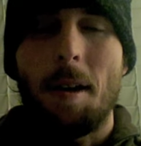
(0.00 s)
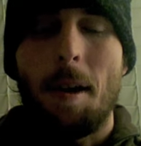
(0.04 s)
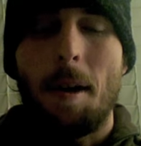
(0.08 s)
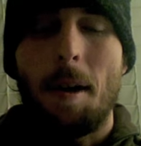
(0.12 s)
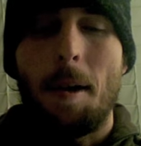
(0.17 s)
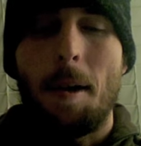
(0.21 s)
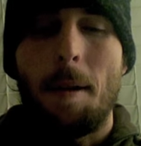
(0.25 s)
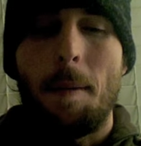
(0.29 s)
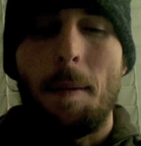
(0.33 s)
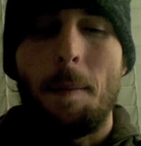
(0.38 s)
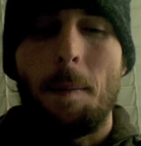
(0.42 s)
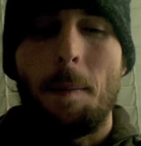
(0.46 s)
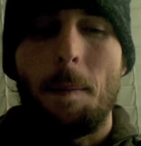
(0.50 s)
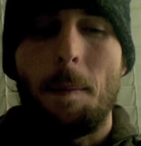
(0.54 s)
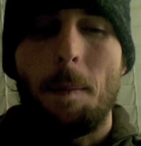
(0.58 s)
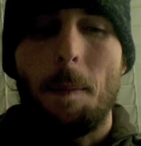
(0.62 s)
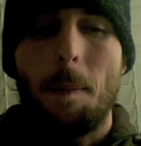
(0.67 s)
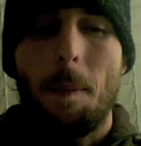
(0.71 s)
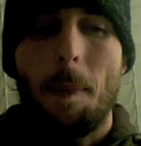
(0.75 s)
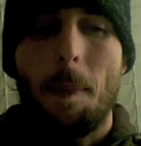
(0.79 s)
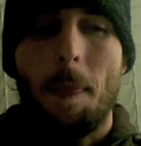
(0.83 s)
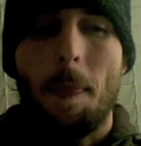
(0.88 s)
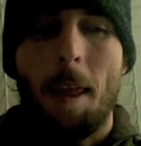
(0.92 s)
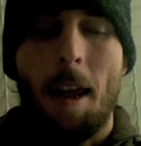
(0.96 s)
Um,
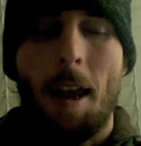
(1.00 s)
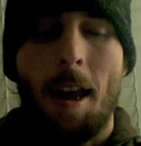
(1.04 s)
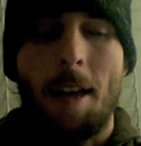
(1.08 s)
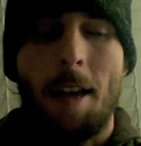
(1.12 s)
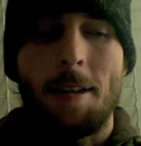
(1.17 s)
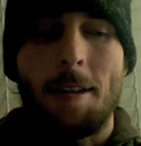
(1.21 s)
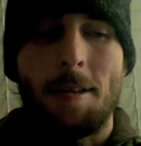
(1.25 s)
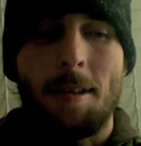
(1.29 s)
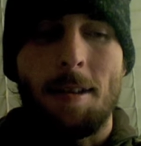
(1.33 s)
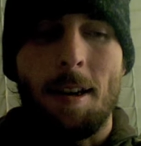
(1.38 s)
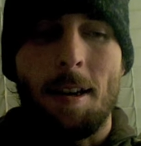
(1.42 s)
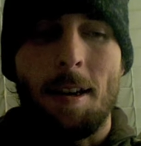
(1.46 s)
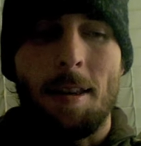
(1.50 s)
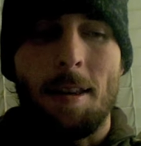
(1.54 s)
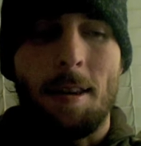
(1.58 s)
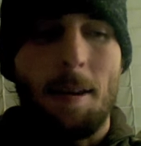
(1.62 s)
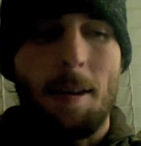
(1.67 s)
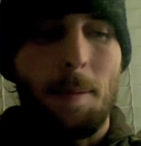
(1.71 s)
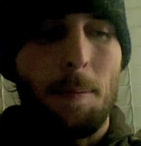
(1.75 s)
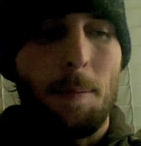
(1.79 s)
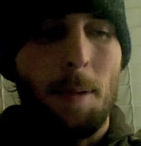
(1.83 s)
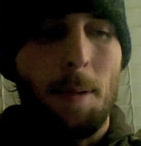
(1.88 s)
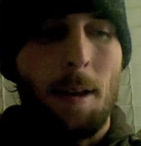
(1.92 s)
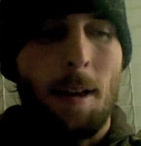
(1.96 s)
that has like
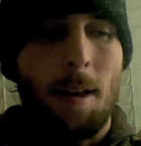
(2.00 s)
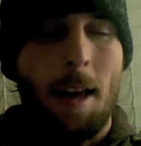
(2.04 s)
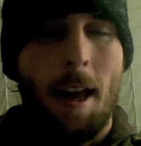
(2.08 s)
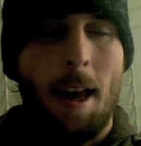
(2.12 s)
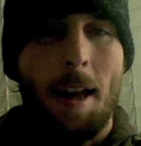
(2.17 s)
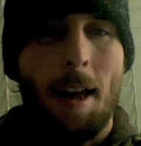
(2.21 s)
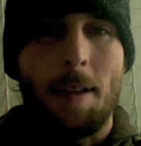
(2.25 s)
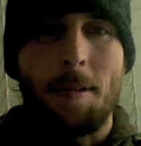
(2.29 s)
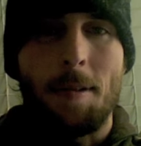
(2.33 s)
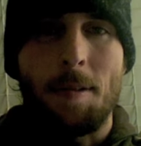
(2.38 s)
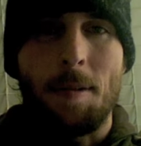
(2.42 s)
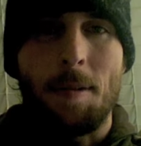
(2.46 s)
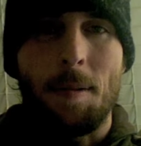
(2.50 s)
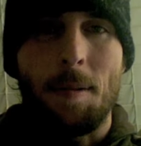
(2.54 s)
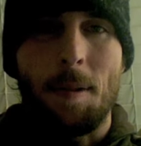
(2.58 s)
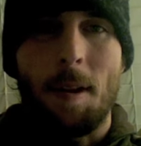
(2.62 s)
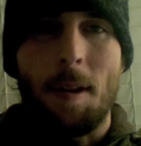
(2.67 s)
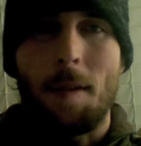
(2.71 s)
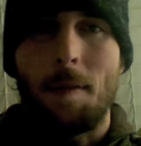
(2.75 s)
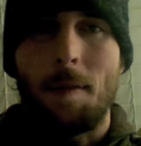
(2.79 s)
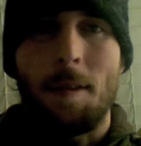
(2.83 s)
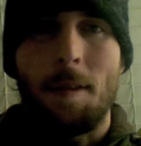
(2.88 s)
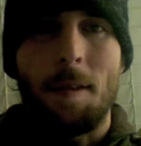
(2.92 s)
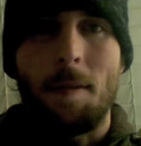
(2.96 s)
the blood ads or
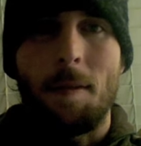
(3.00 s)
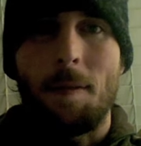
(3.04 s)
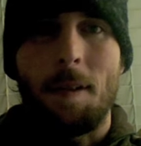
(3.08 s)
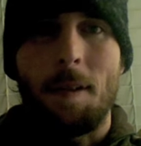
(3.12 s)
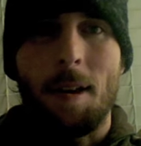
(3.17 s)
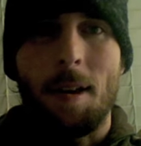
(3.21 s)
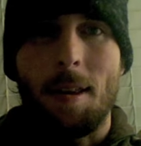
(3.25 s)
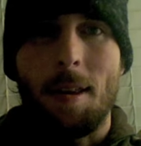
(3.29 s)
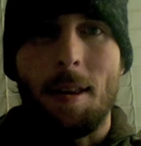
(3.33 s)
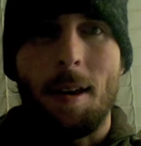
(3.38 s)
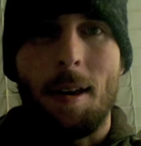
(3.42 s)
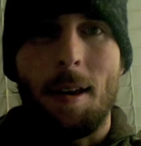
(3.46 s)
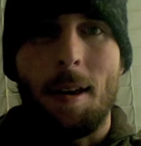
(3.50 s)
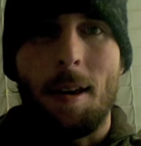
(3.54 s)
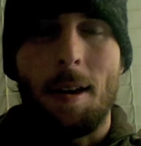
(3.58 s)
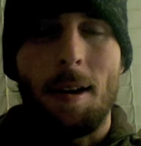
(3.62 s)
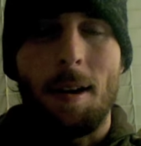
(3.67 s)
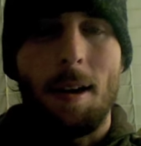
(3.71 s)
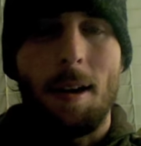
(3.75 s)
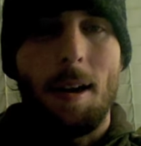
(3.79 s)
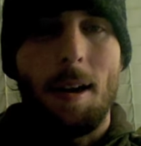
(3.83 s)
whatever the fuck they are.